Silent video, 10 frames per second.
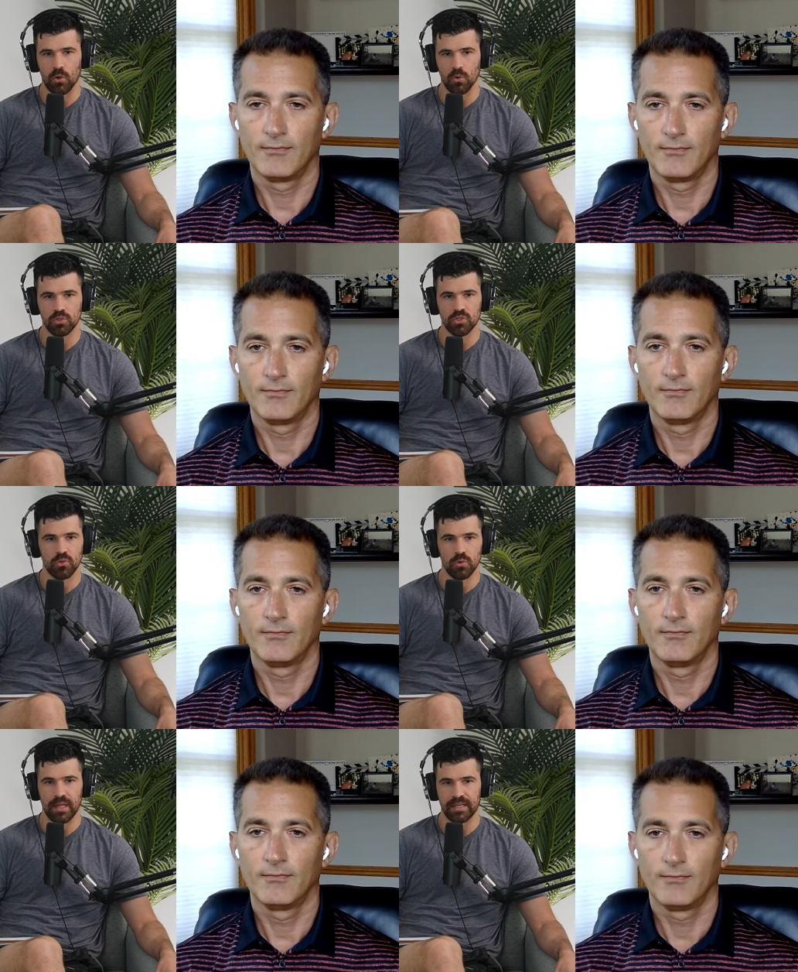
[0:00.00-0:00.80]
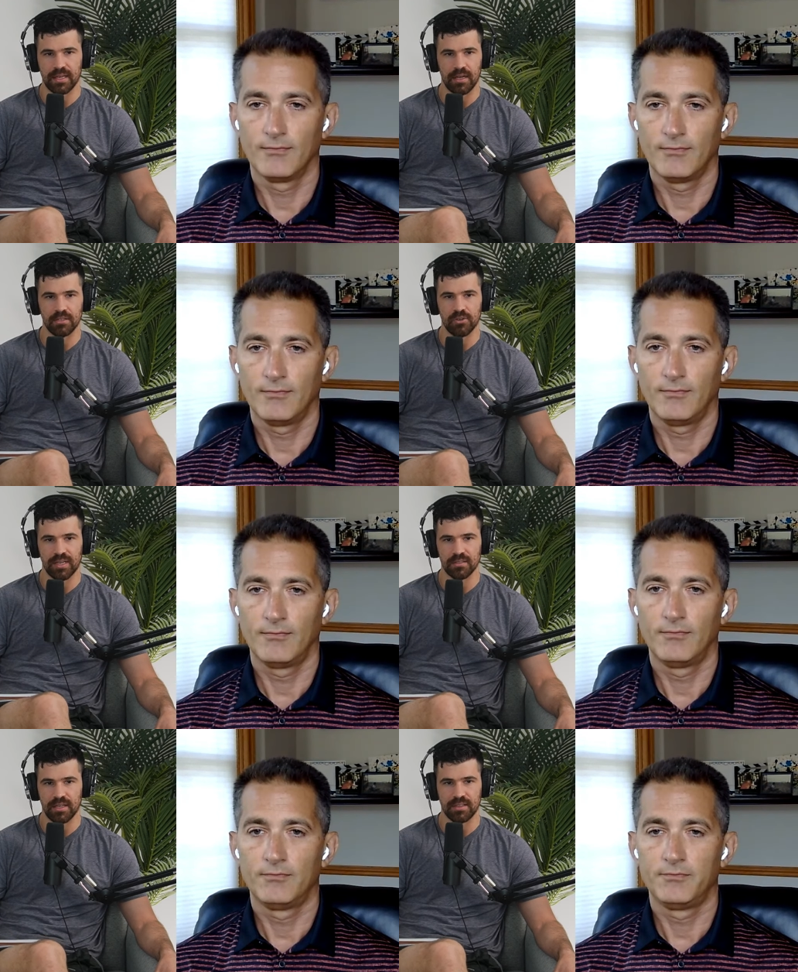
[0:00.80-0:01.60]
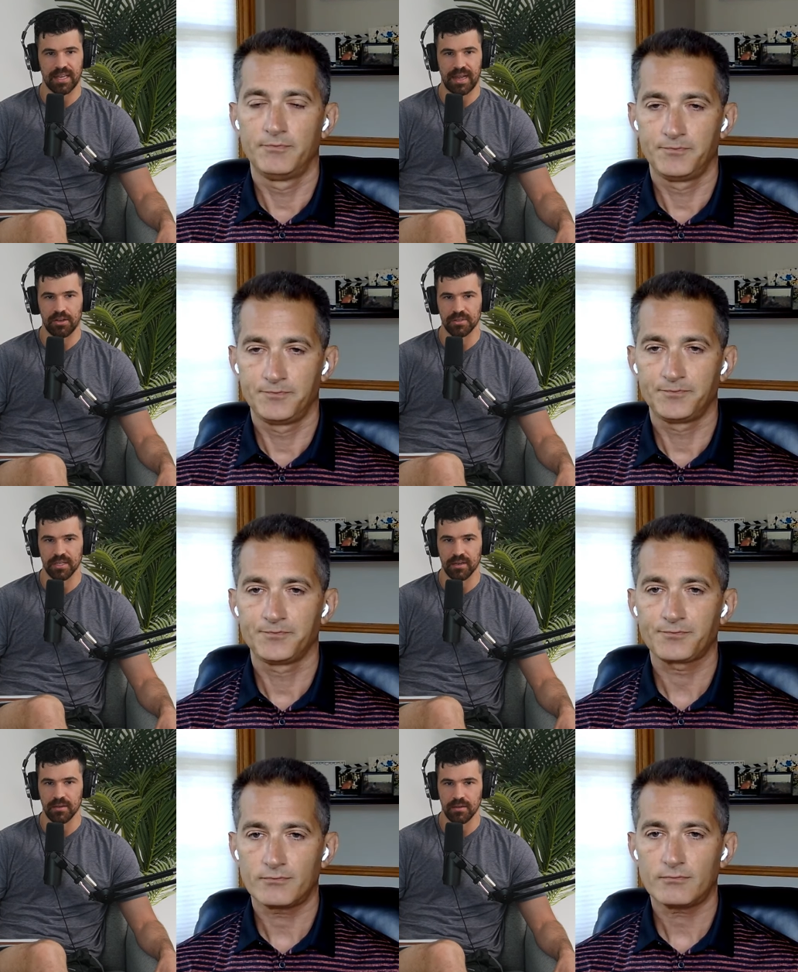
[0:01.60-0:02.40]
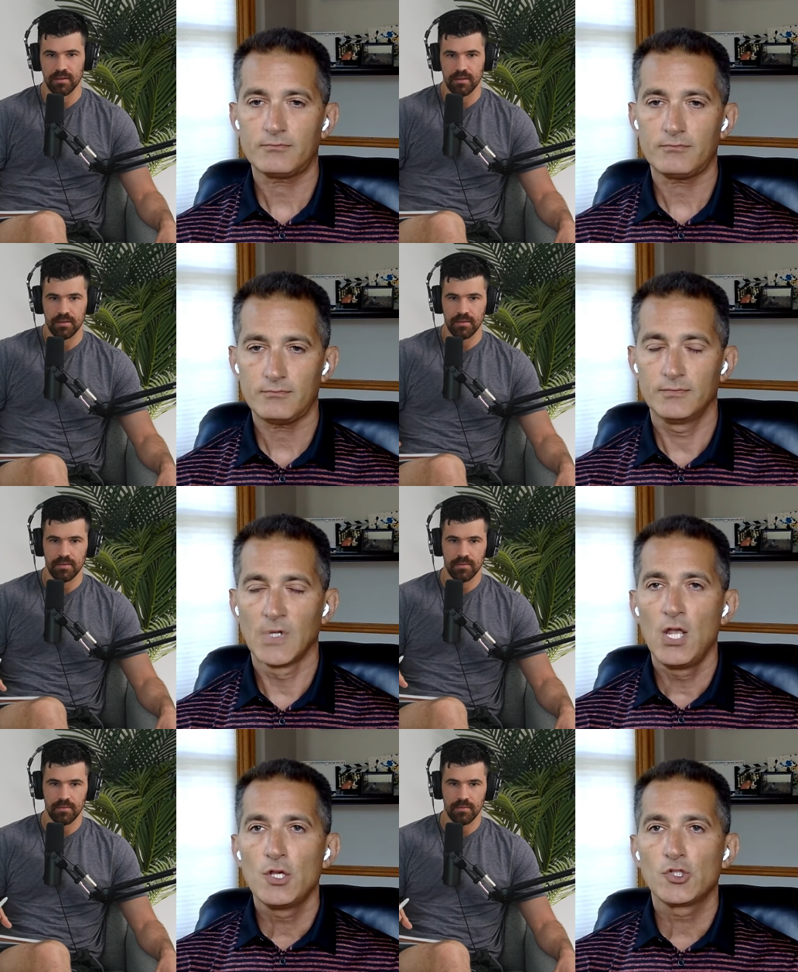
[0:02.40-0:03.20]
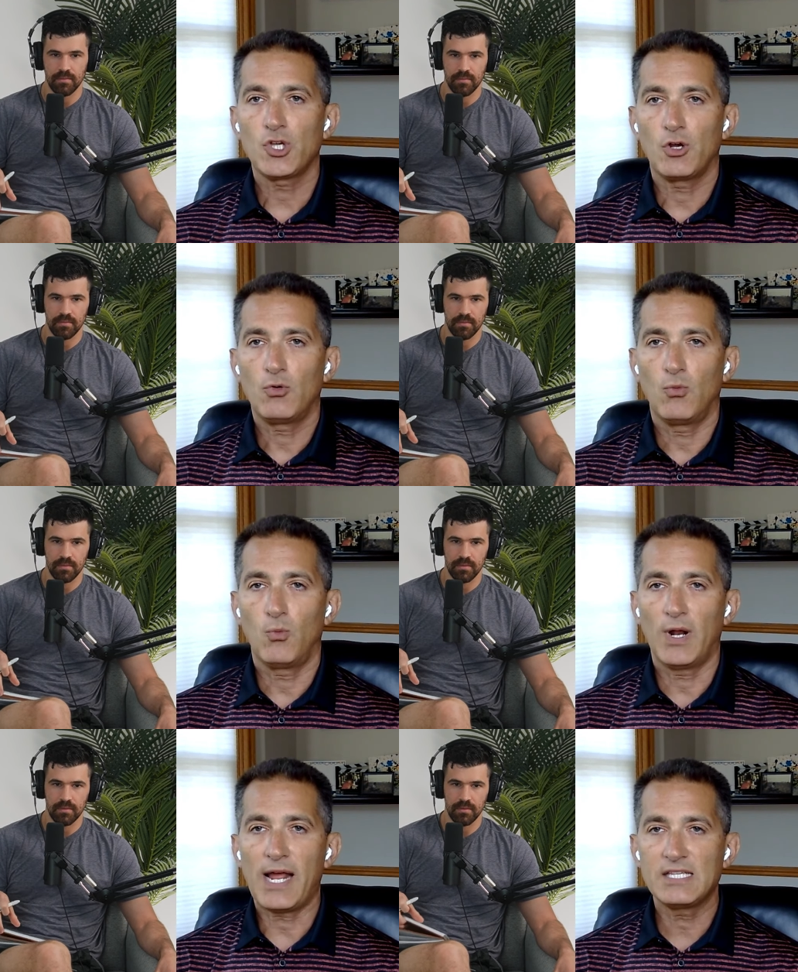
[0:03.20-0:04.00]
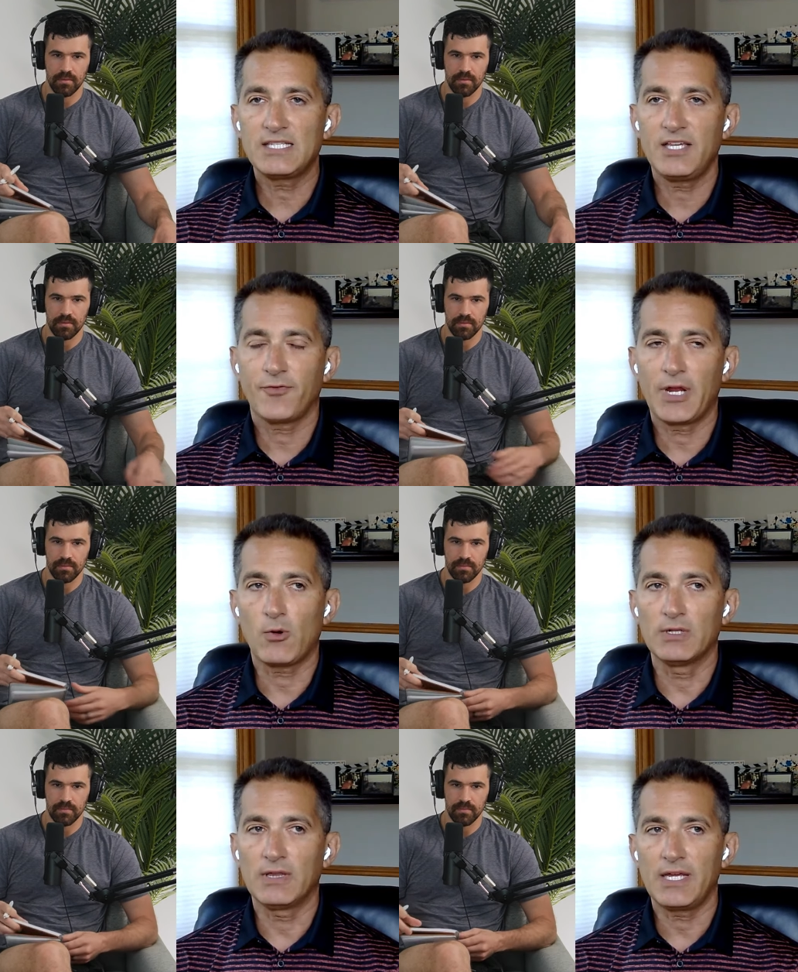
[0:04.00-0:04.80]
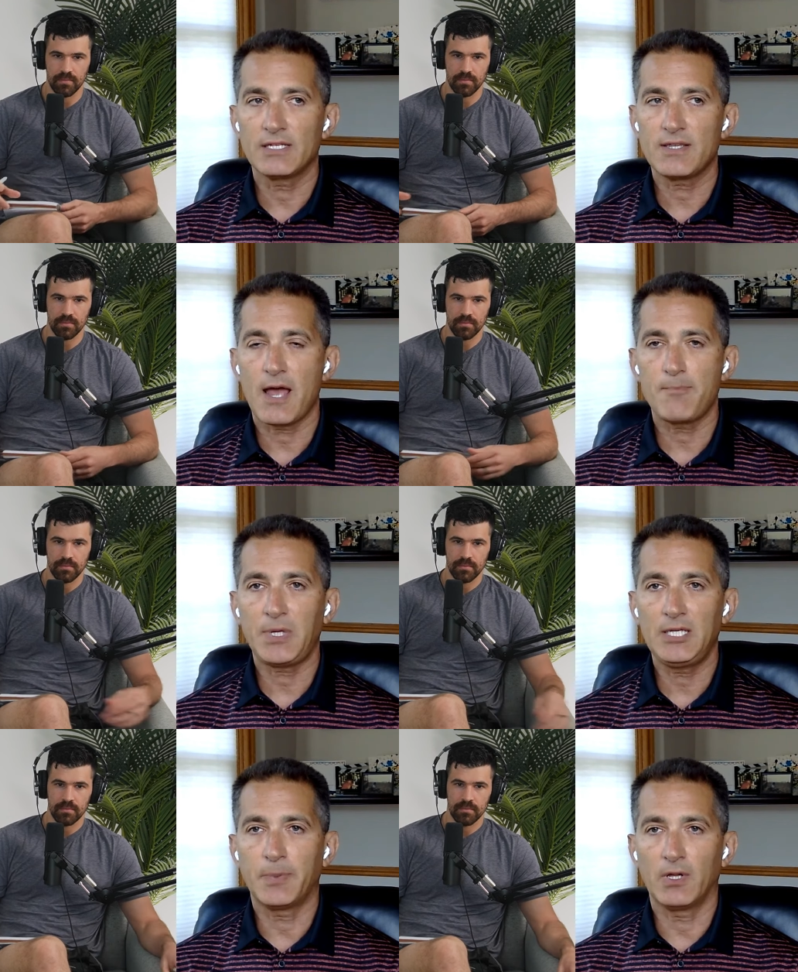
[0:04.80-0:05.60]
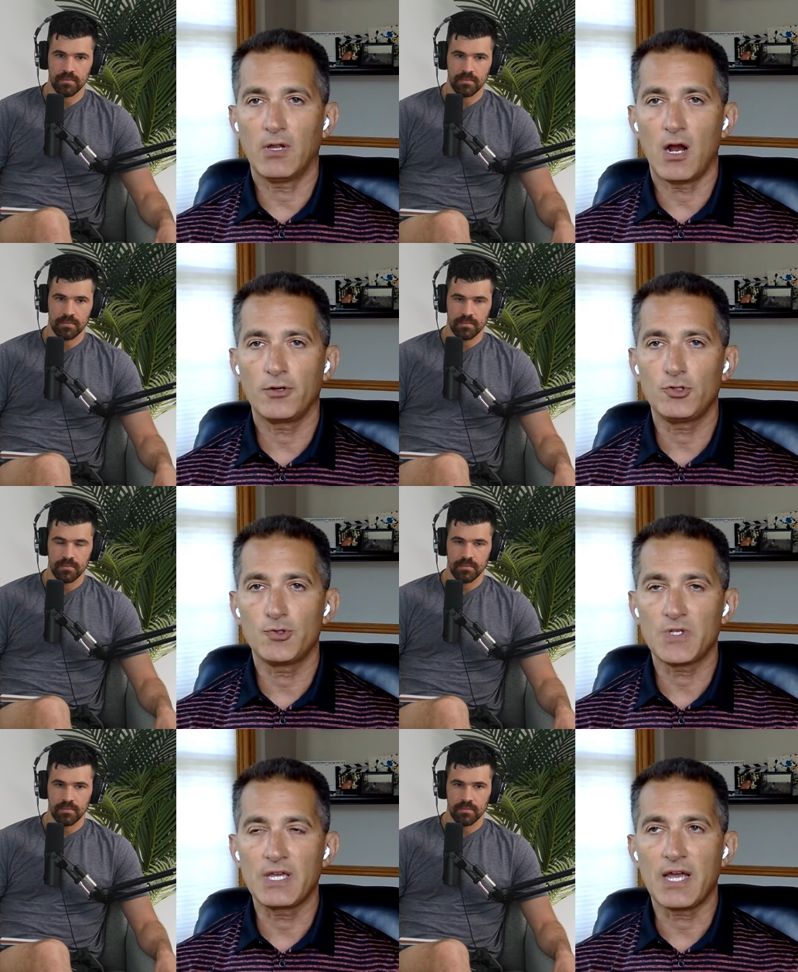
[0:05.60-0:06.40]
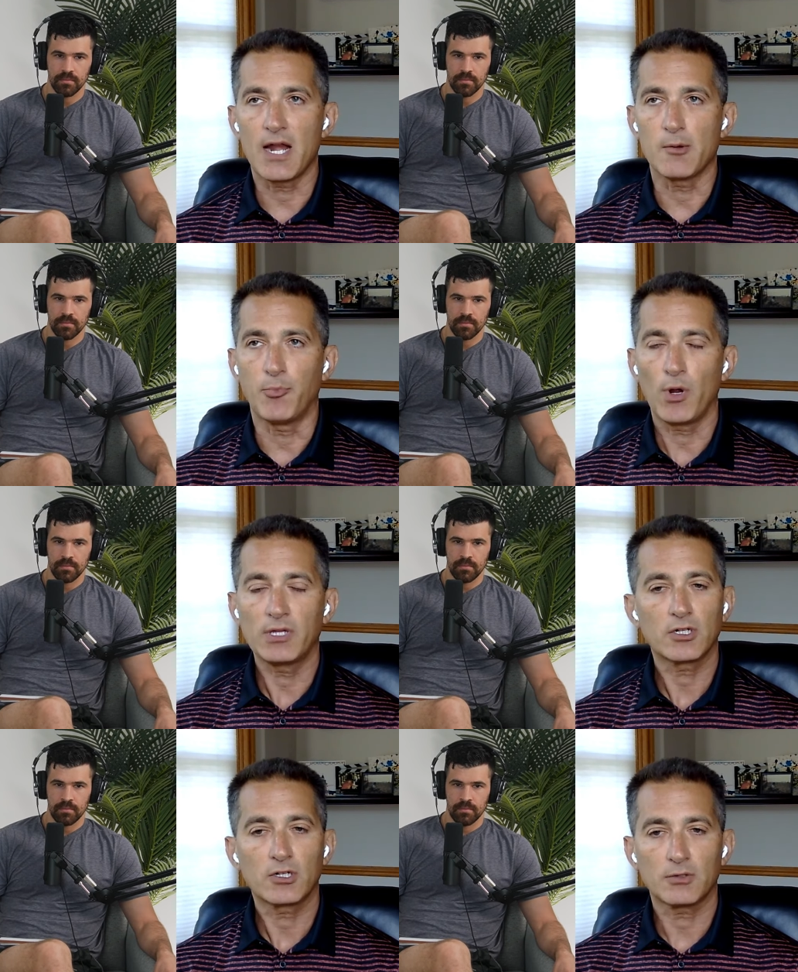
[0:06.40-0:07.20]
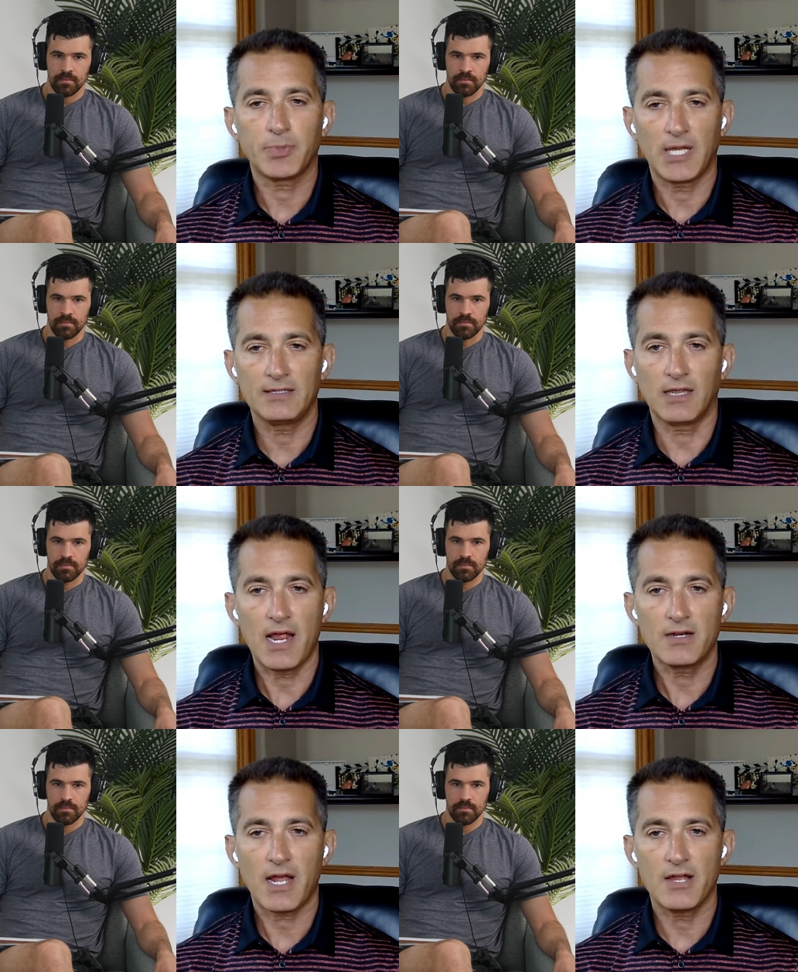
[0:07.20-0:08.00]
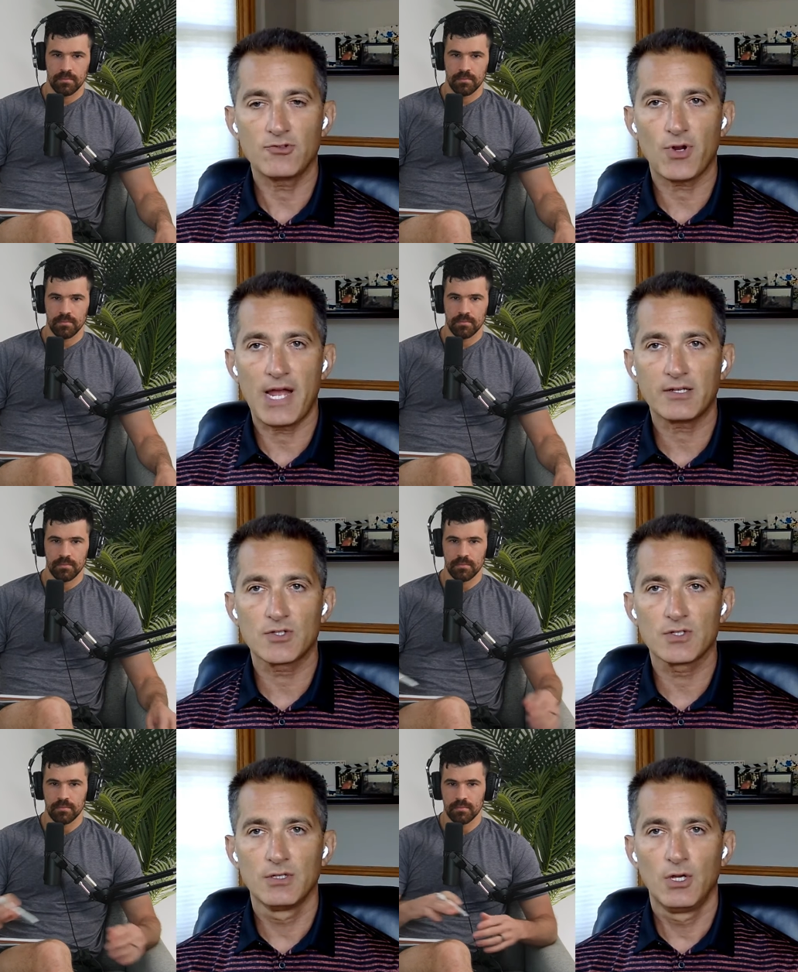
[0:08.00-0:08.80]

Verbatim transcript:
Speaker 1: old school like contracts like that out there.
Speaker 2: So what I see frequently is that people are using kind of boilerplate land contracts,